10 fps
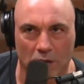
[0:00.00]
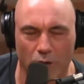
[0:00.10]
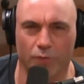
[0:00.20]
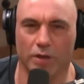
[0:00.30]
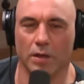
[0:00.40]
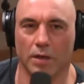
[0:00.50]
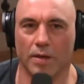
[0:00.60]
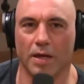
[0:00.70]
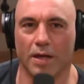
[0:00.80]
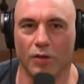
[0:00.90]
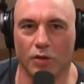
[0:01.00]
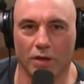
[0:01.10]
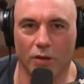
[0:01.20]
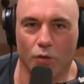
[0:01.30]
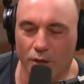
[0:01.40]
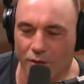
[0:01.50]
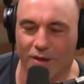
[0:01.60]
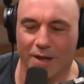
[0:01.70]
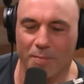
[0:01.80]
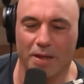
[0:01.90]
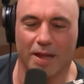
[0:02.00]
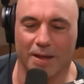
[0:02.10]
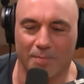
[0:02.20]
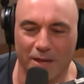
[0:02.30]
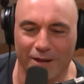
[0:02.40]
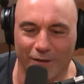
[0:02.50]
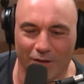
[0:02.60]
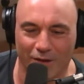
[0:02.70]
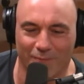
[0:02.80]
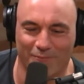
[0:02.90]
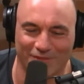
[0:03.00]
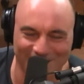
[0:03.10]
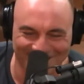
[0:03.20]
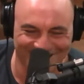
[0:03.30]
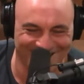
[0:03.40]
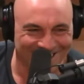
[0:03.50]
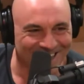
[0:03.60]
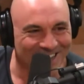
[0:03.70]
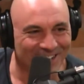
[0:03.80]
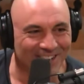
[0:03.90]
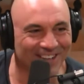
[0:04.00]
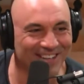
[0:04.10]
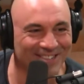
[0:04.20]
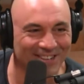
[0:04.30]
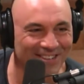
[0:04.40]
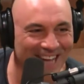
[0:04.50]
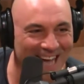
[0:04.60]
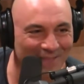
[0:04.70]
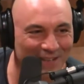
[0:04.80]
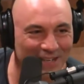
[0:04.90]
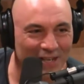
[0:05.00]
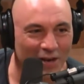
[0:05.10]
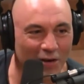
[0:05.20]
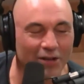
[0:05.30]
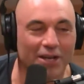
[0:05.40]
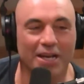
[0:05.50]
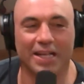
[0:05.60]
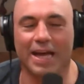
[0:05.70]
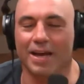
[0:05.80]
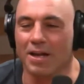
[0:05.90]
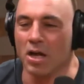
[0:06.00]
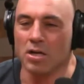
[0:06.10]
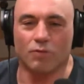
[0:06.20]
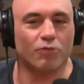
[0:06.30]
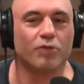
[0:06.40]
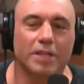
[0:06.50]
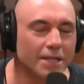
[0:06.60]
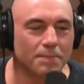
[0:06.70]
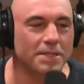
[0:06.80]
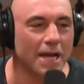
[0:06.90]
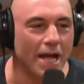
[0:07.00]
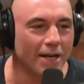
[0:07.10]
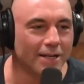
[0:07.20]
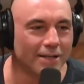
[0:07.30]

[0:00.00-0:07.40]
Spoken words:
you're either going to be like me, or you're like, you're going to start laughing, or you're going to get really upset.